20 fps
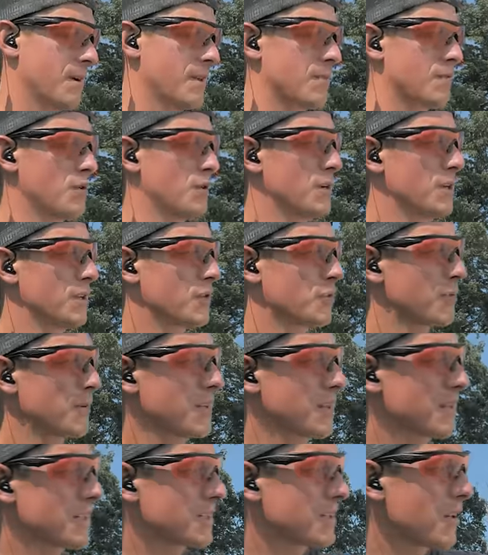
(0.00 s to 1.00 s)
We had
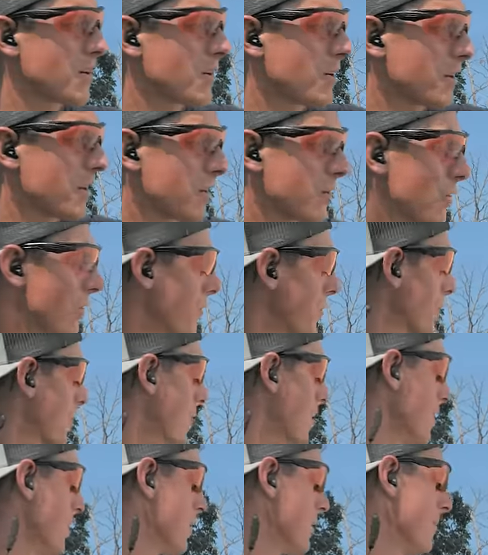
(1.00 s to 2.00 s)
33 in this target
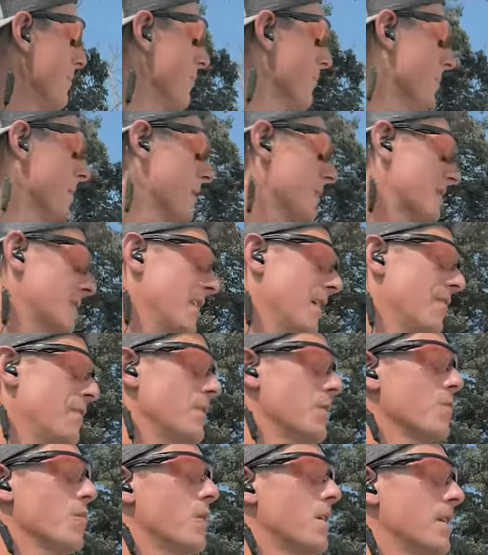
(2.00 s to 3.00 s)
overall.
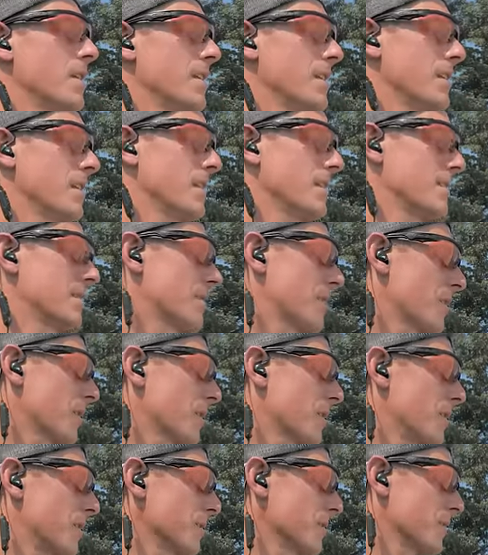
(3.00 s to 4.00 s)
71 in the
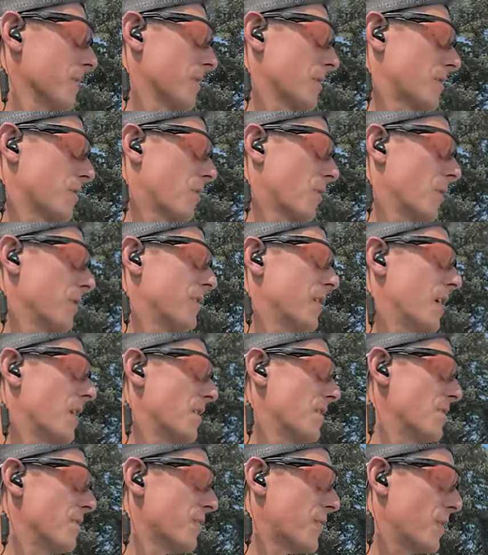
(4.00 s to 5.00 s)
circle, a total of
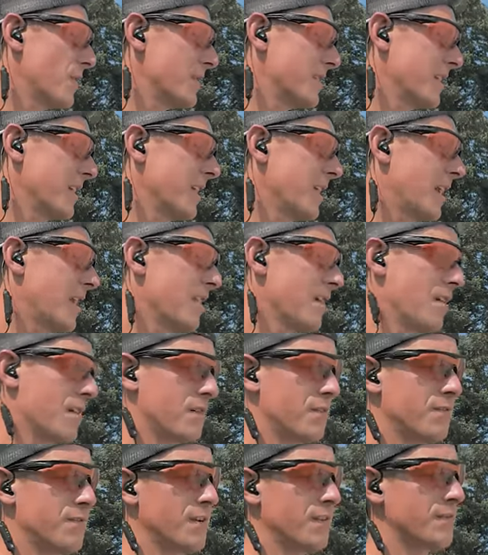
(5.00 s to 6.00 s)
113 out of the
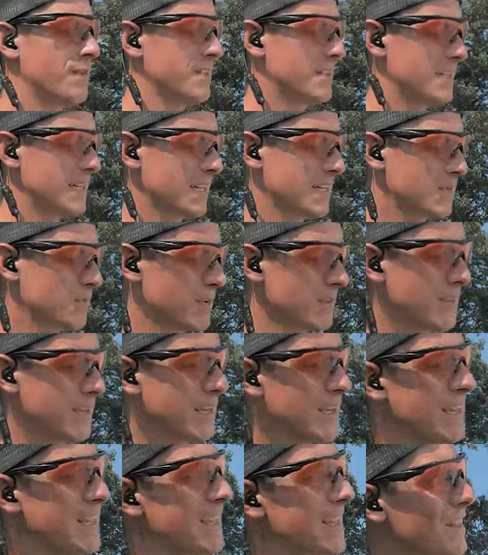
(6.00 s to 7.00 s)
156
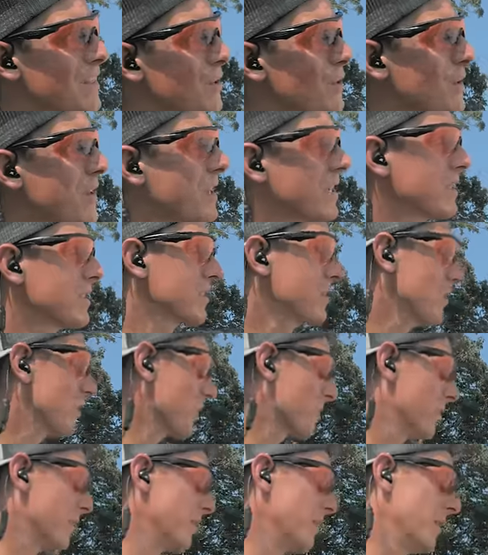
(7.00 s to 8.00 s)
within the 30 inch
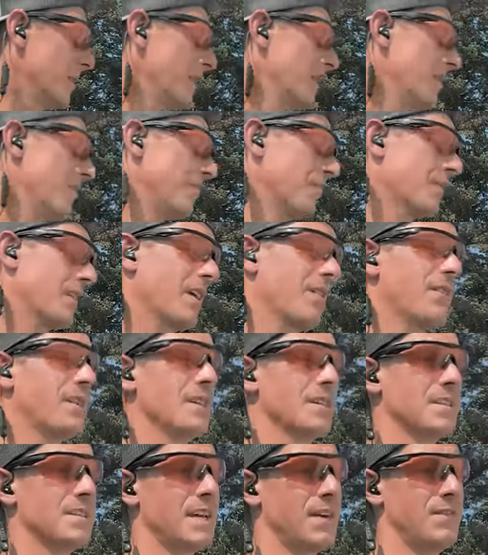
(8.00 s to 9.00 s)
circle,
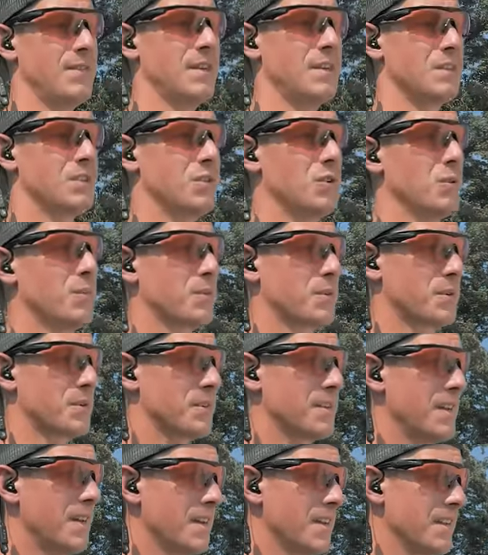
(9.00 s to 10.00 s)
given a
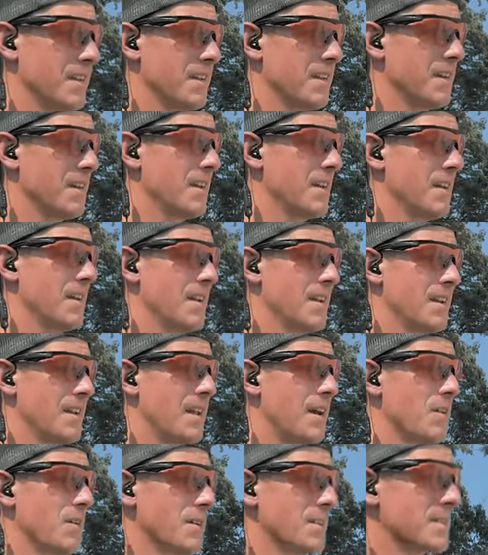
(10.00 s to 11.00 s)
72%.
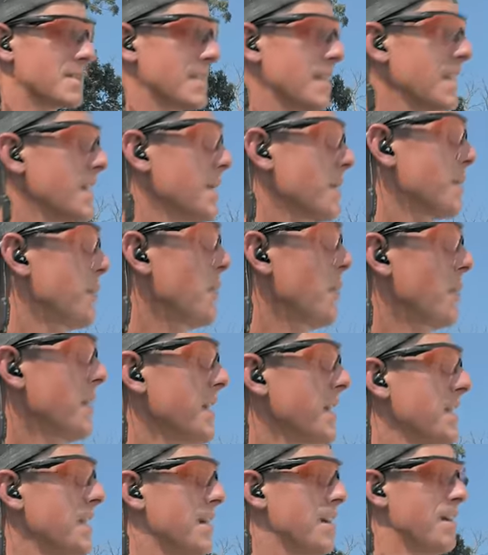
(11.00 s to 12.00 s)
Now you can see the
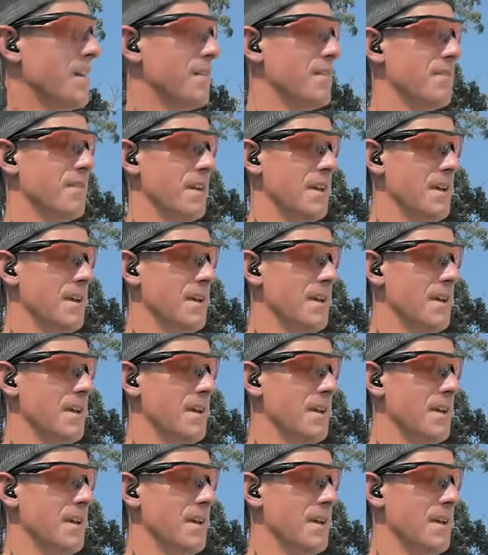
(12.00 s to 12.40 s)
point of